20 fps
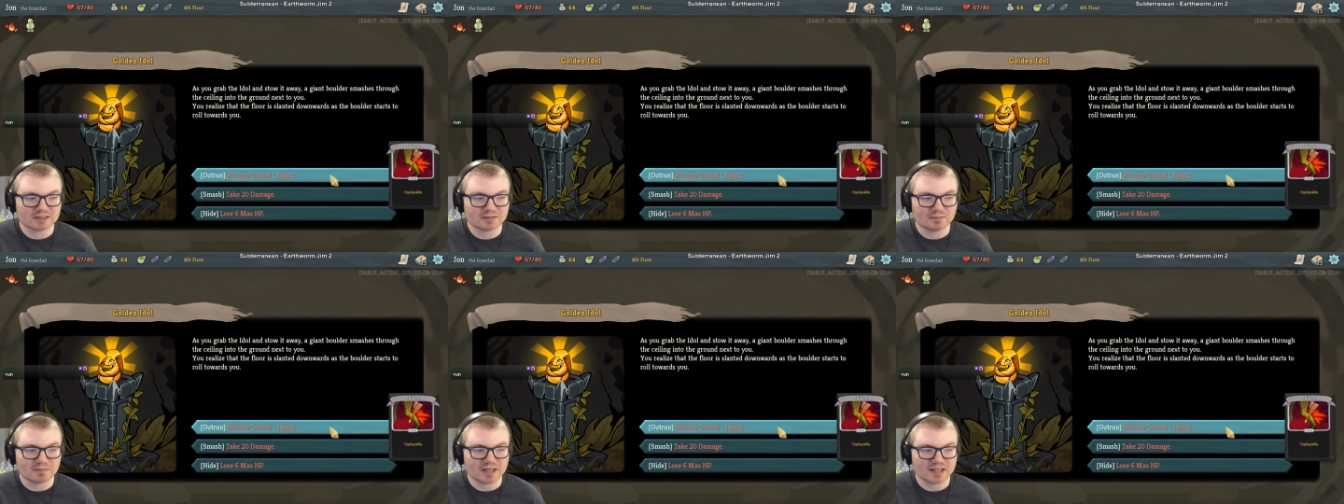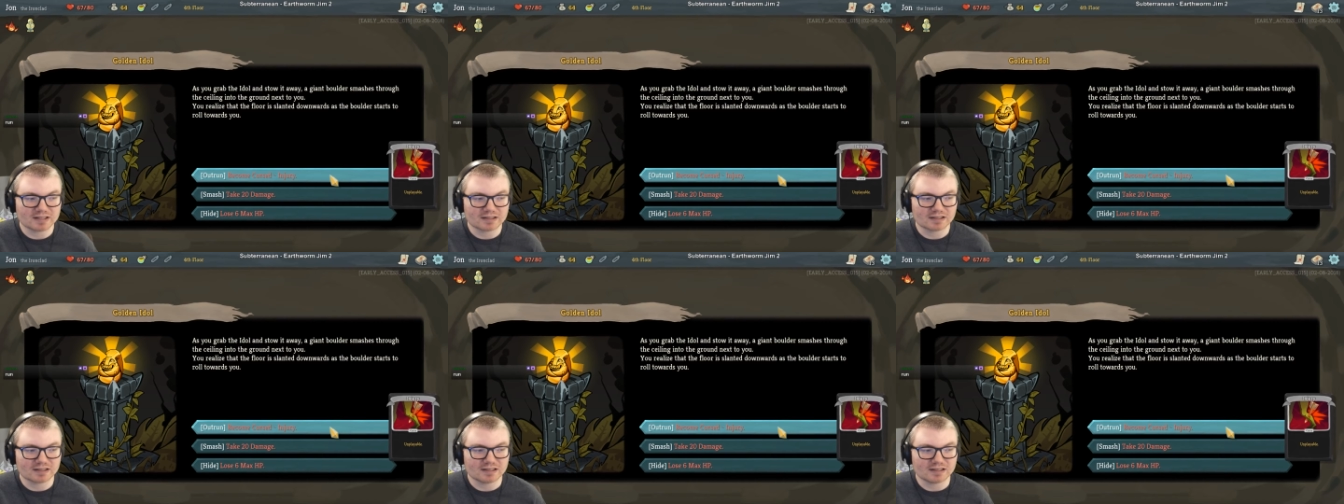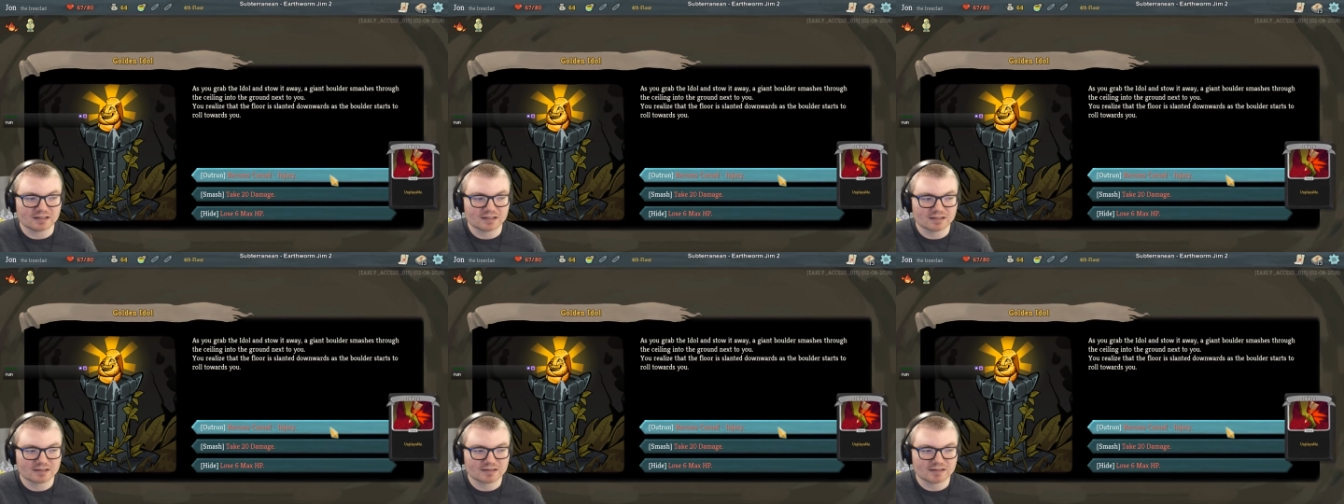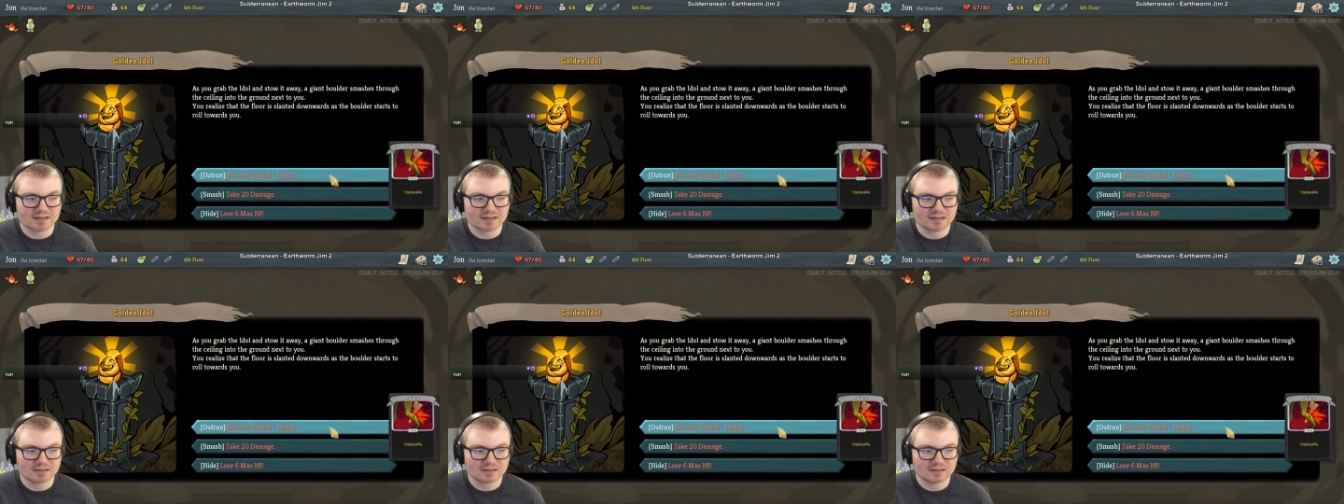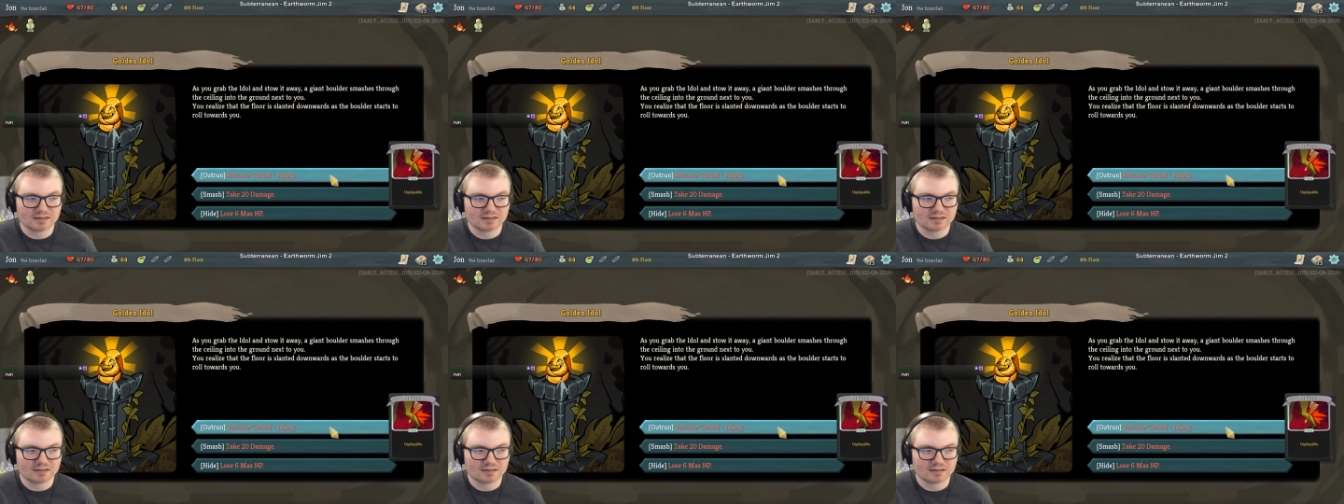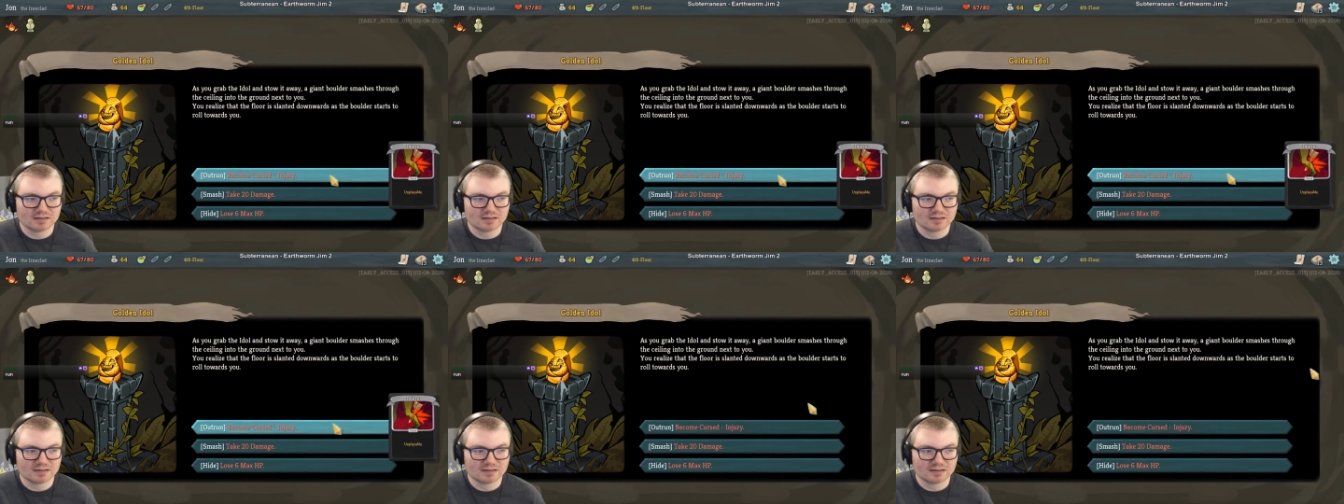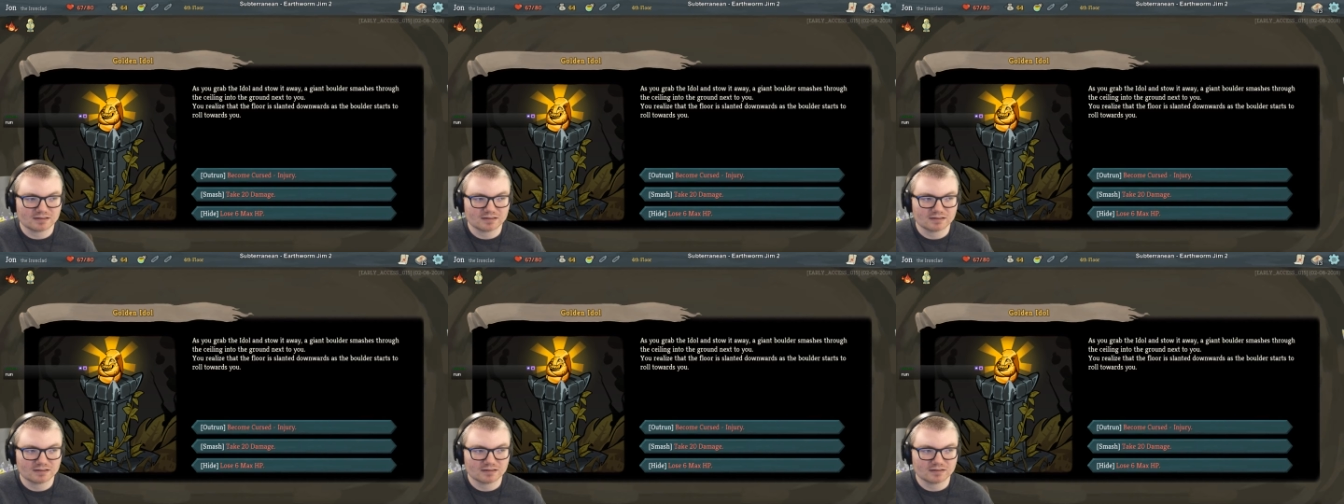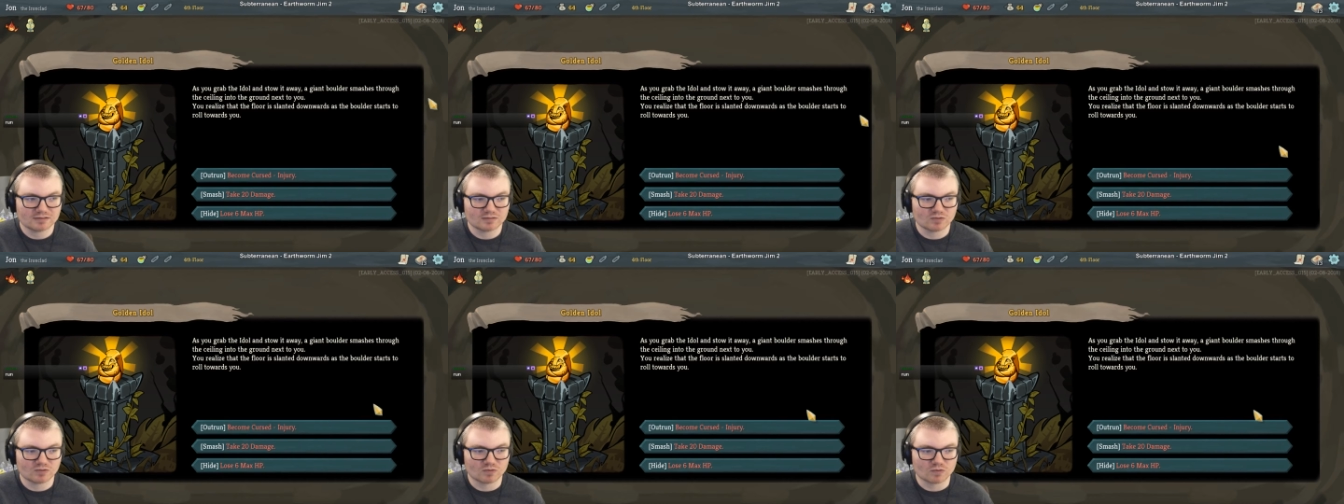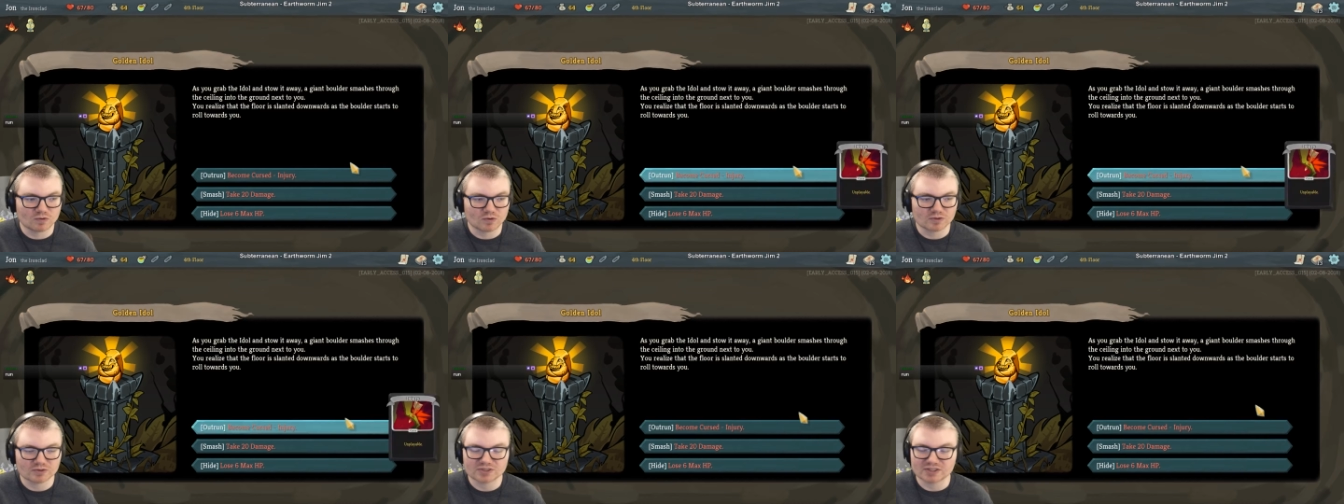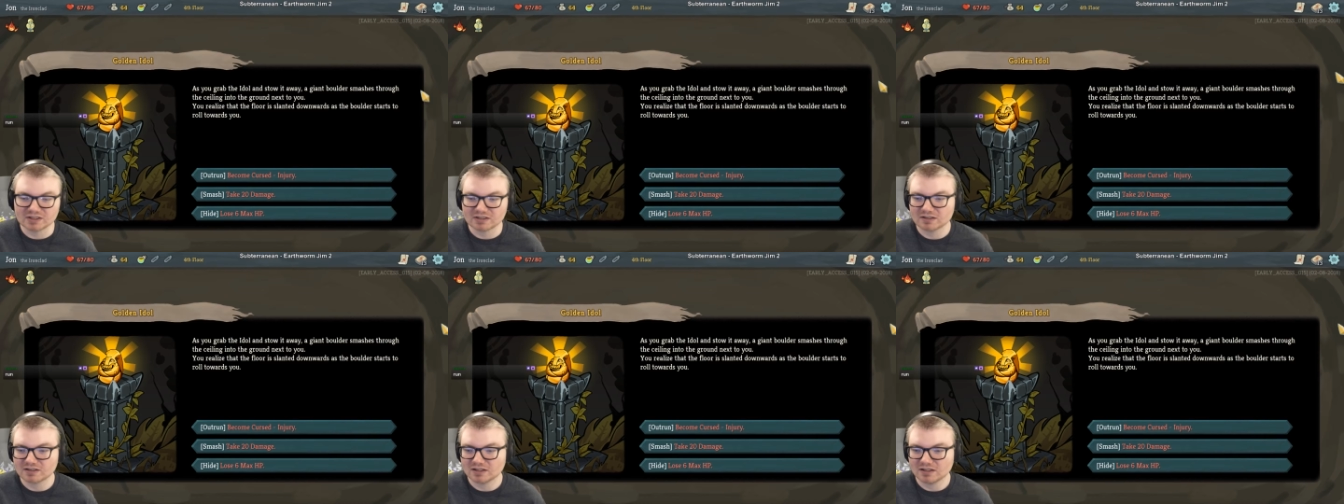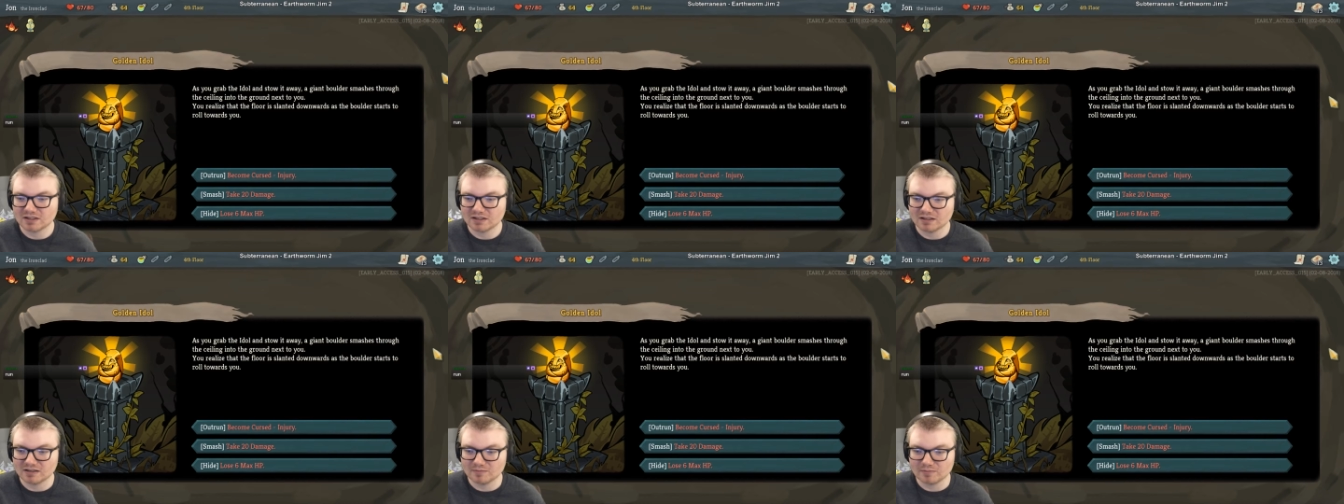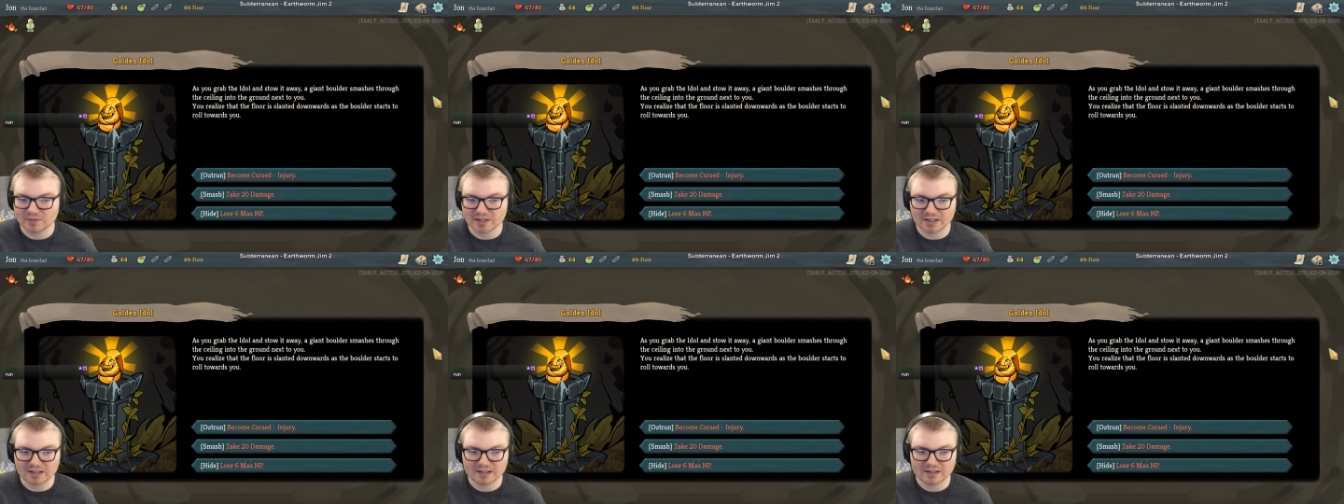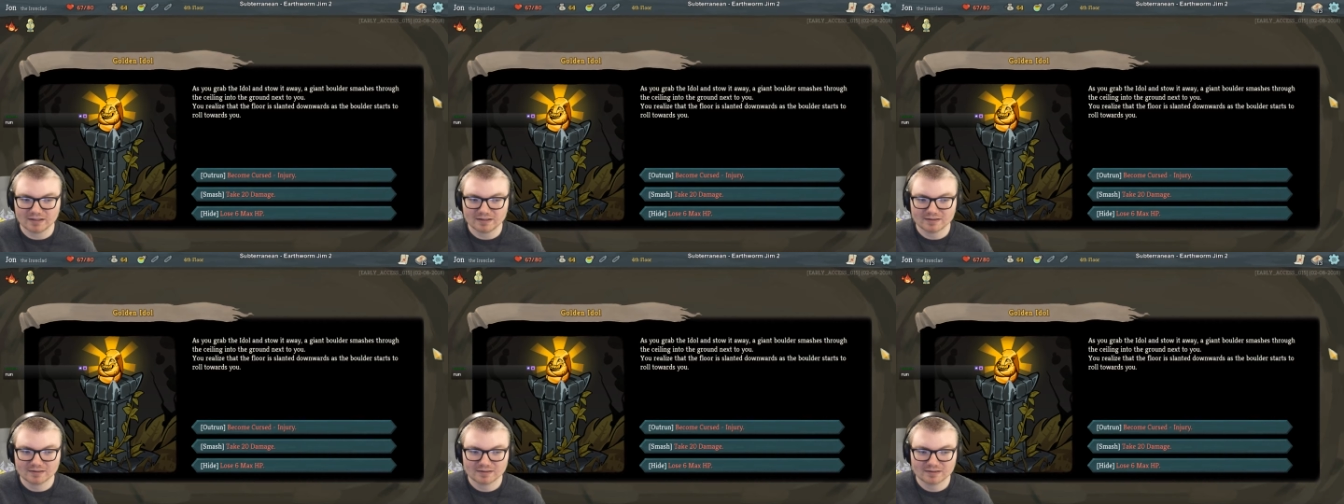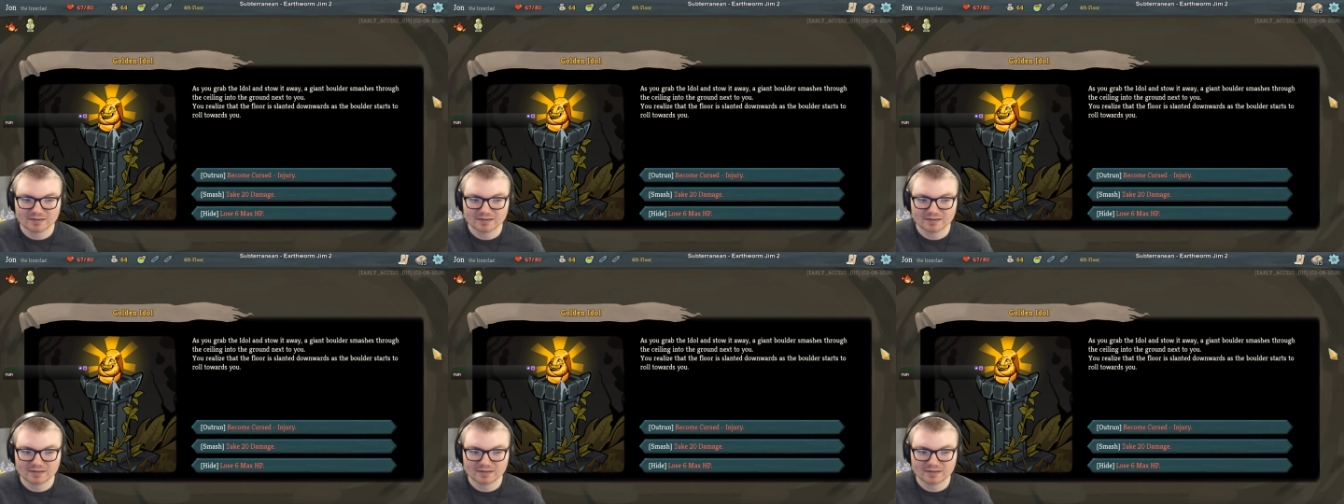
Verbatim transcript: to make us worse in combat.